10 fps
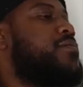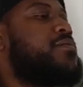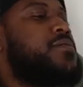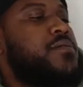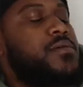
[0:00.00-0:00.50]

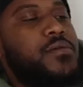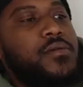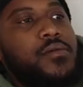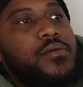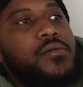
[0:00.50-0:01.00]

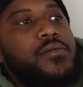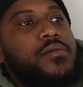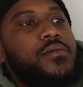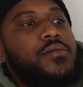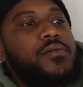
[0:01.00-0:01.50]

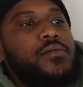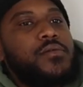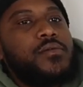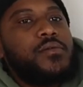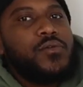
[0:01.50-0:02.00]

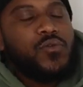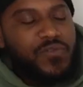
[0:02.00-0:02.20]
No words are spoken by the person on screen.